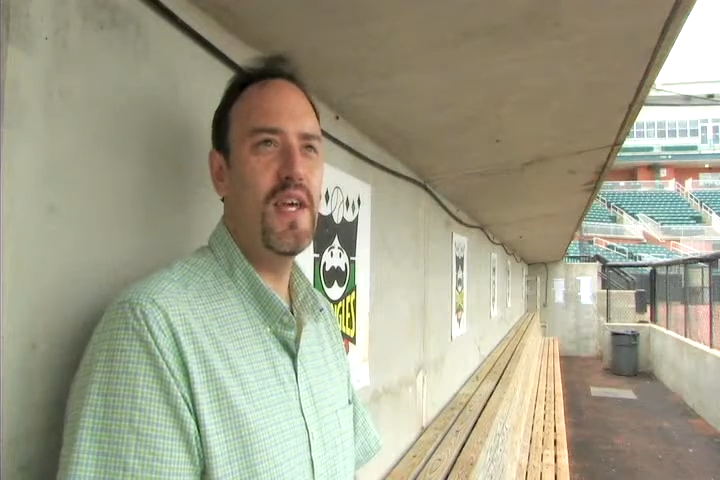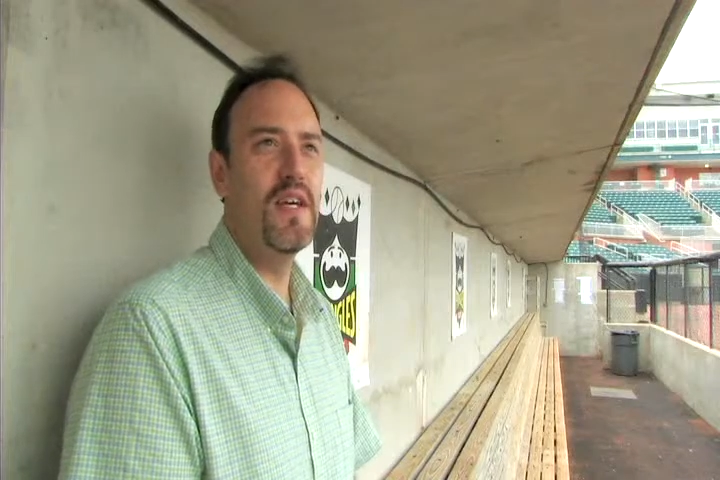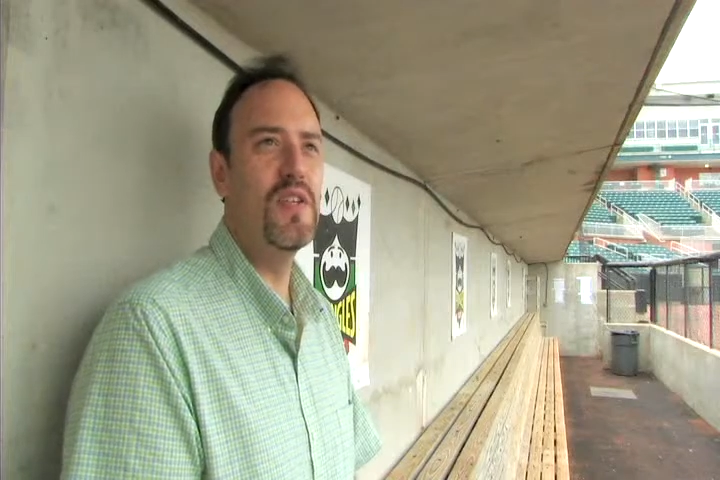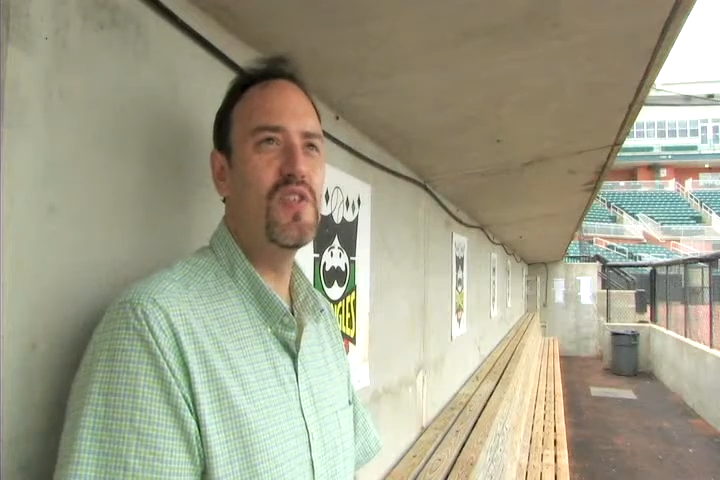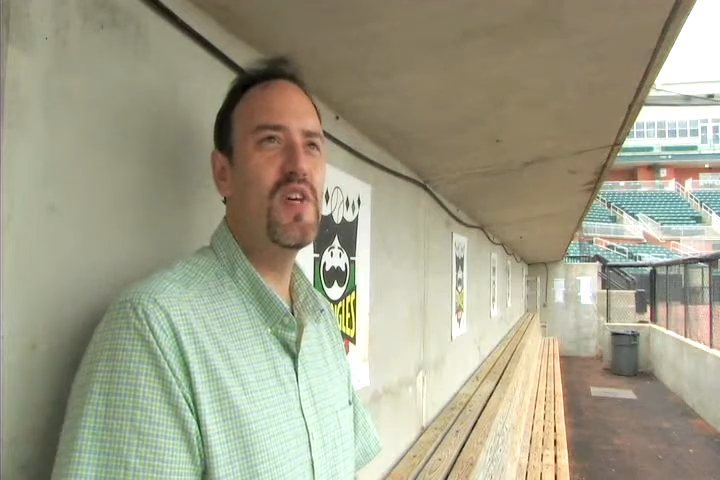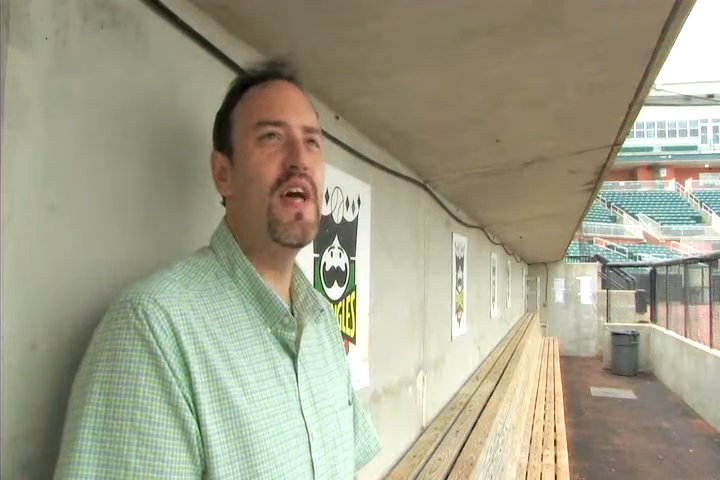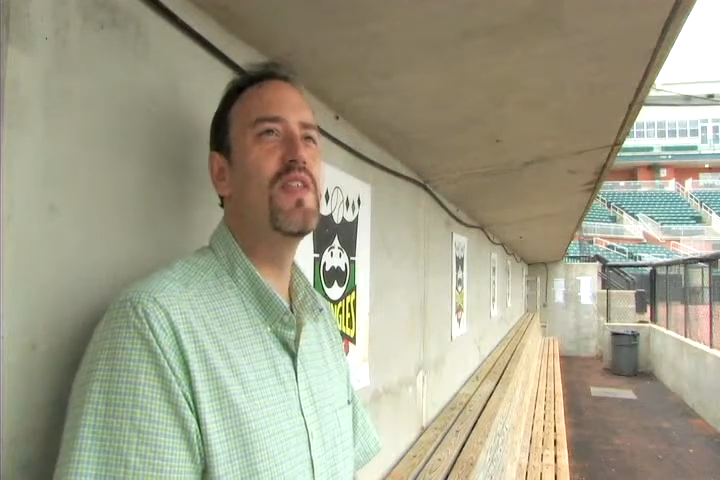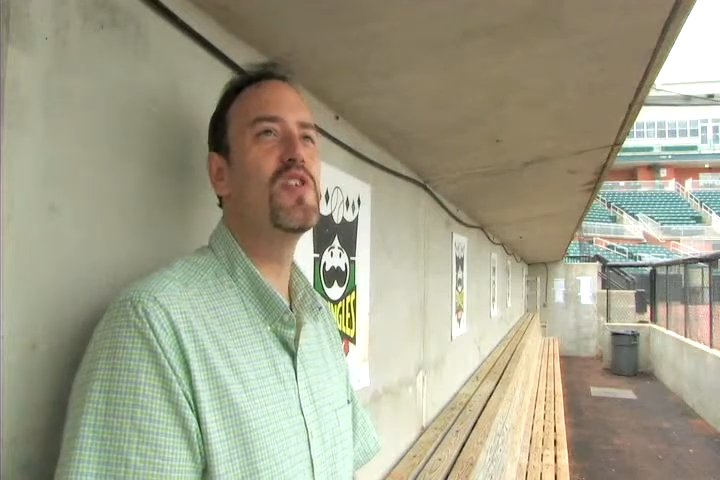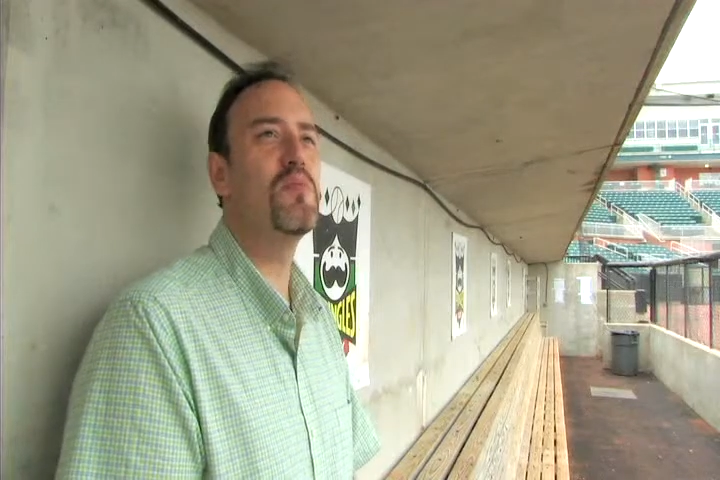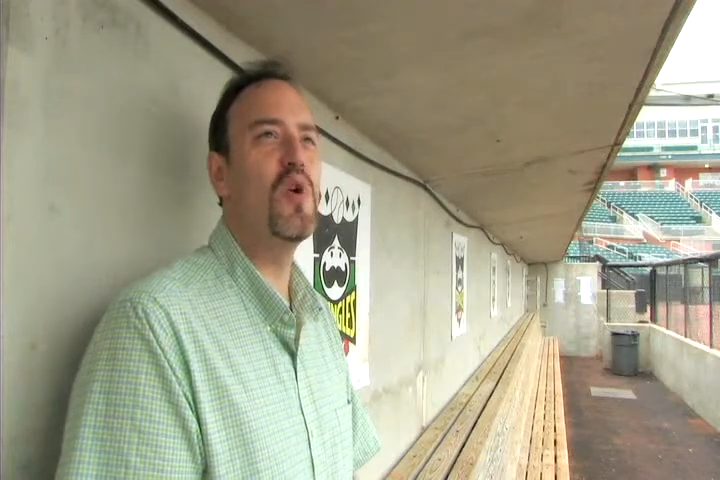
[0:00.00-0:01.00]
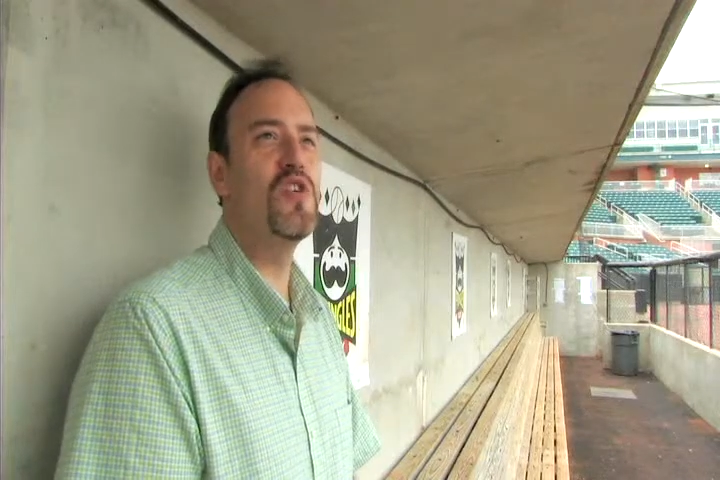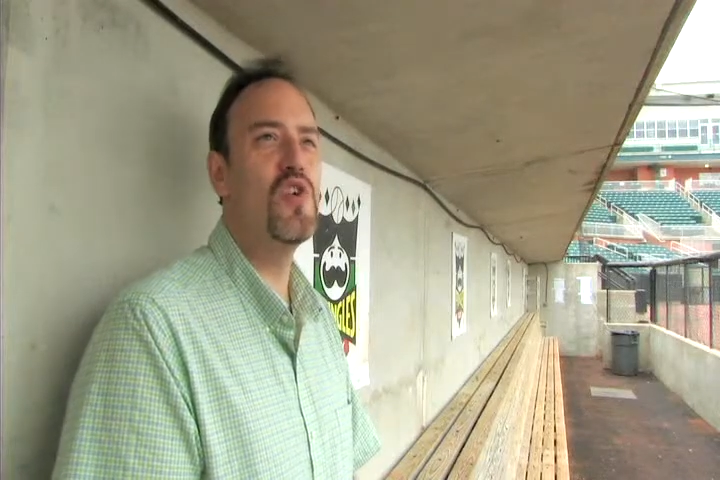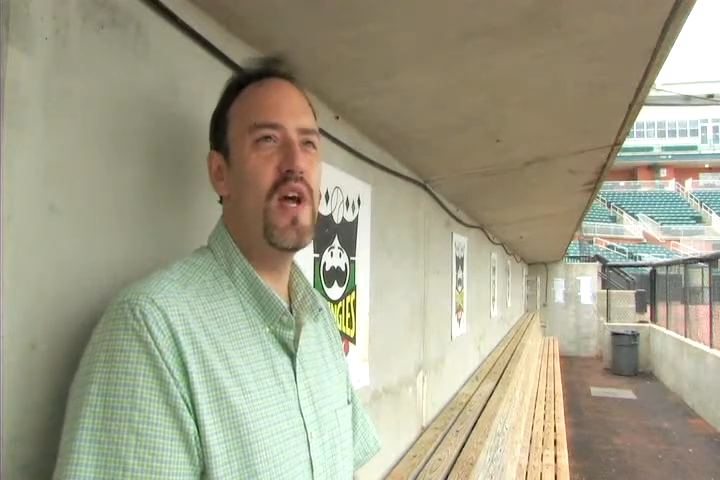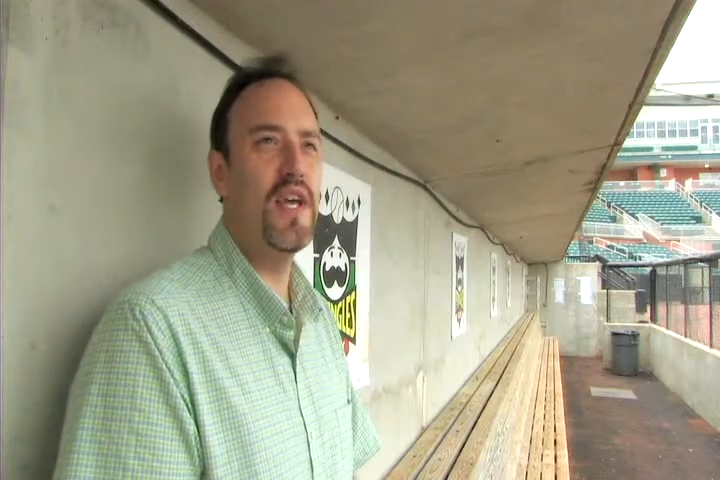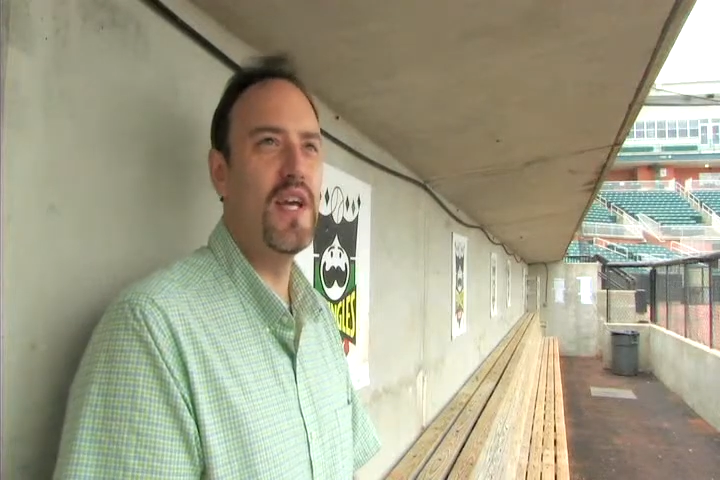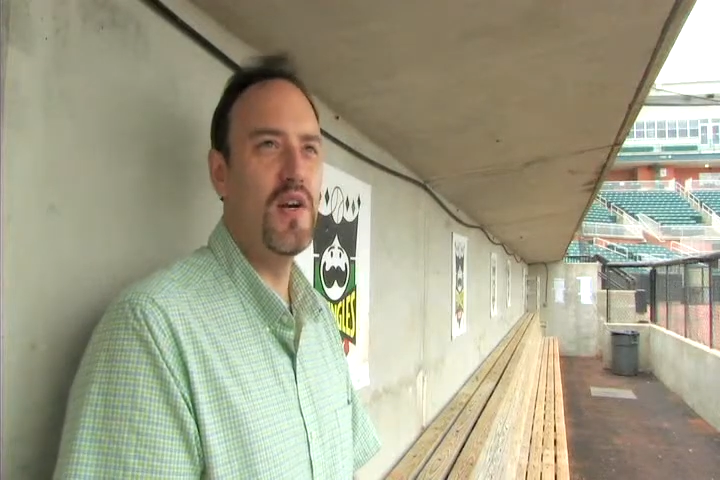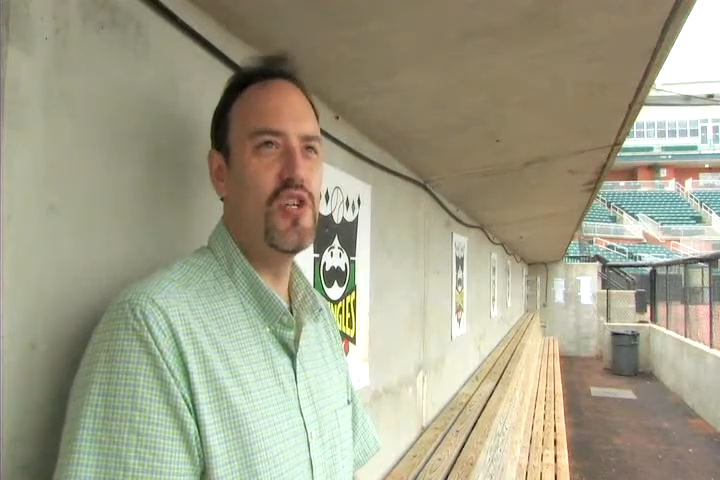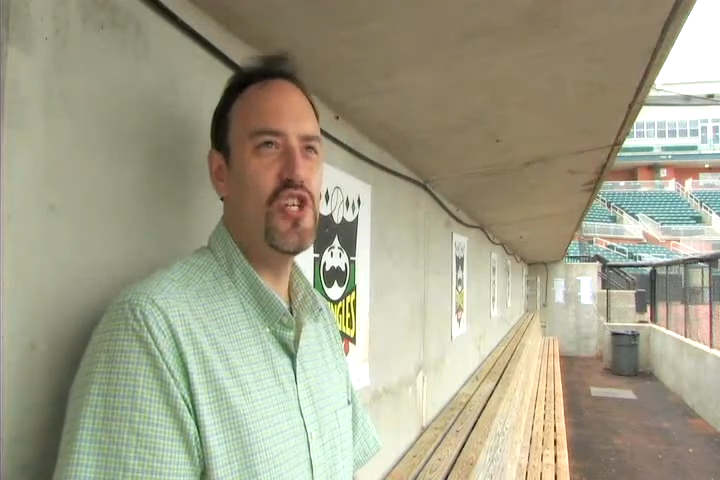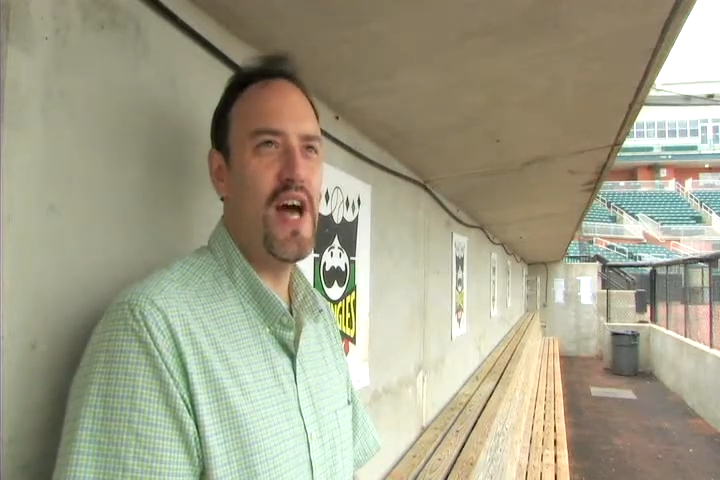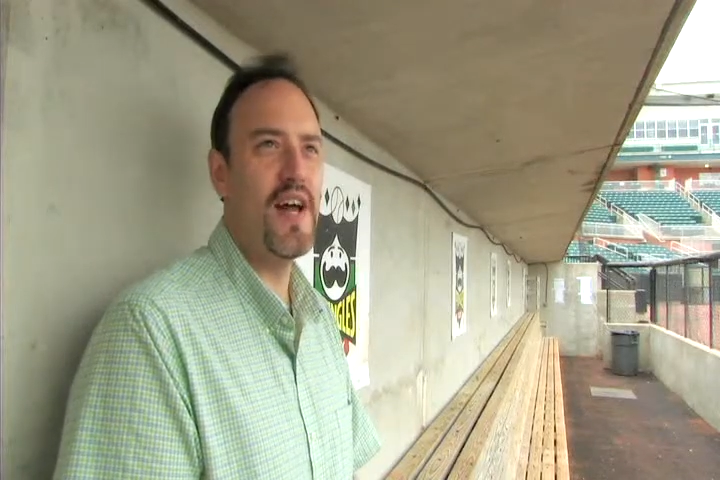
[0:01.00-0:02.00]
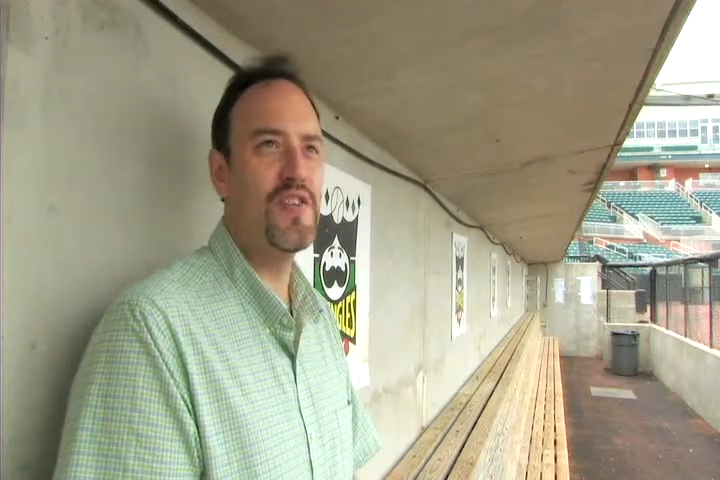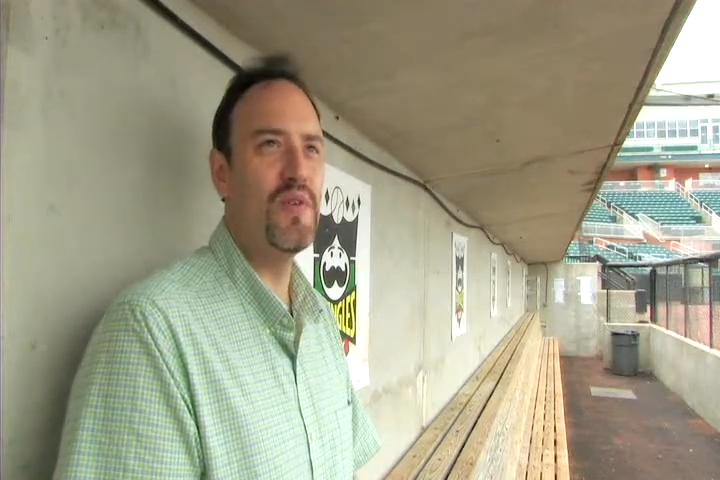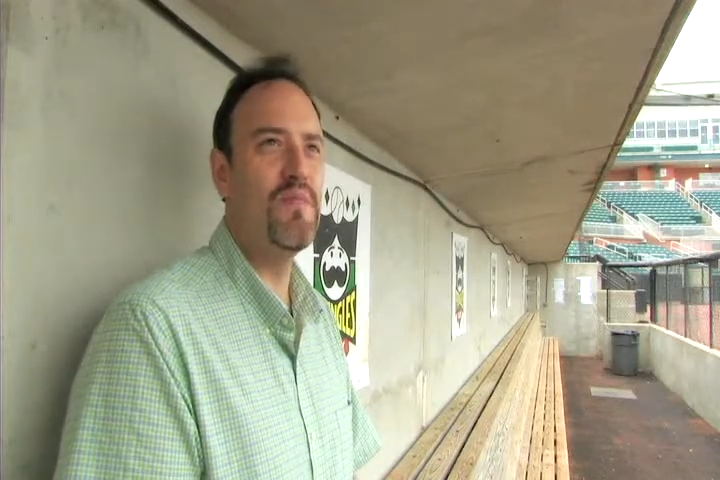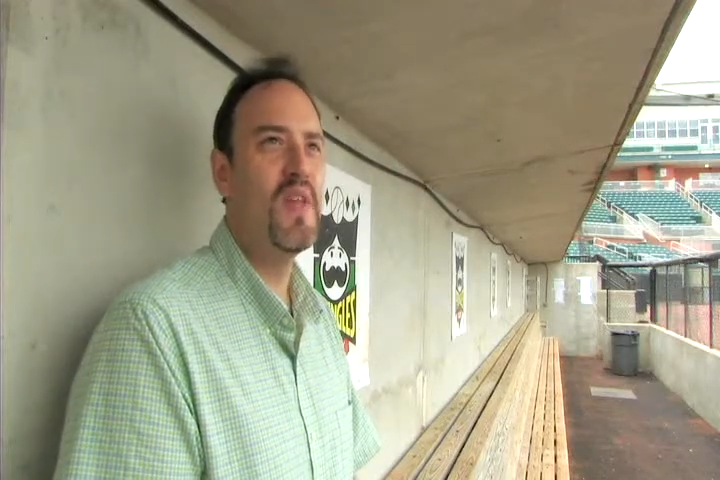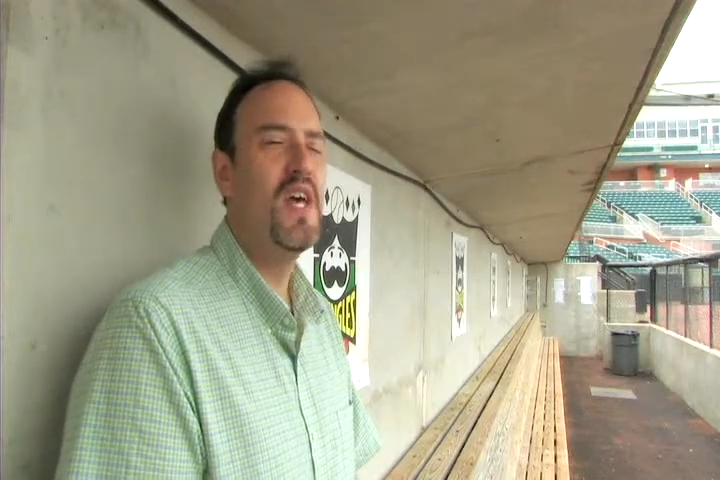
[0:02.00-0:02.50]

Hens had their spring training here in Jackson,